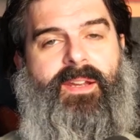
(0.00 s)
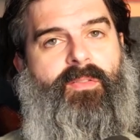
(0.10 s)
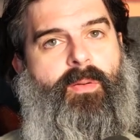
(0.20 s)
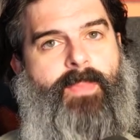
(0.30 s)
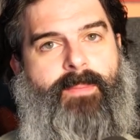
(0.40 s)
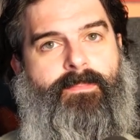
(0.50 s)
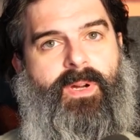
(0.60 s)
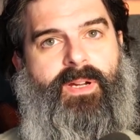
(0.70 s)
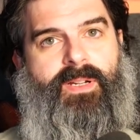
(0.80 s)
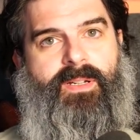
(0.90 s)
Now
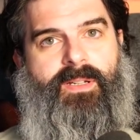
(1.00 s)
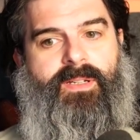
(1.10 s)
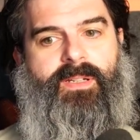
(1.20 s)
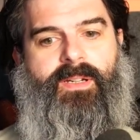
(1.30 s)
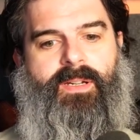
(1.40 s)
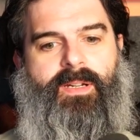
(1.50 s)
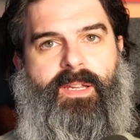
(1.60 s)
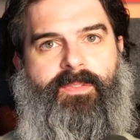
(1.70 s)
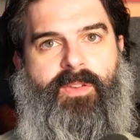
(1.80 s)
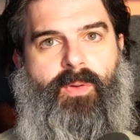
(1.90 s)
remember,
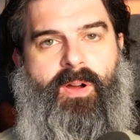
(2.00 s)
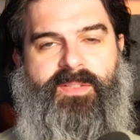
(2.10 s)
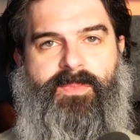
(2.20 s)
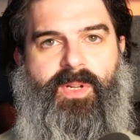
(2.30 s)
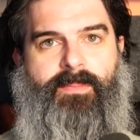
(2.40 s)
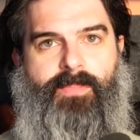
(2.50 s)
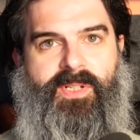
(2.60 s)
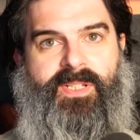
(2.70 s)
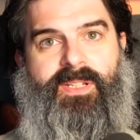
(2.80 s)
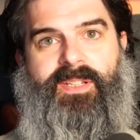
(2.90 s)
if you ask them to
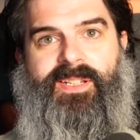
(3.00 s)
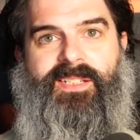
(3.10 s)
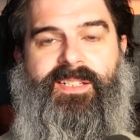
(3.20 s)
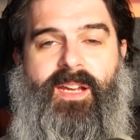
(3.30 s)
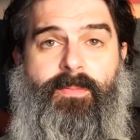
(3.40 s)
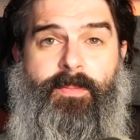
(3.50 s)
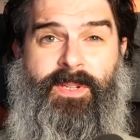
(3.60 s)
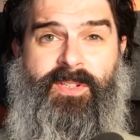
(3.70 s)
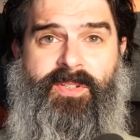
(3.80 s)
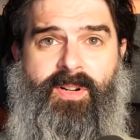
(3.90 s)
input it, the data type will be
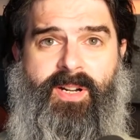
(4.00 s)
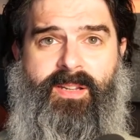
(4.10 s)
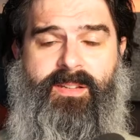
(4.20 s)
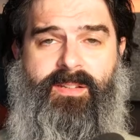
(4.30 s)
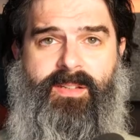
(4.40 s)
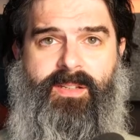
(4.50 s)
string.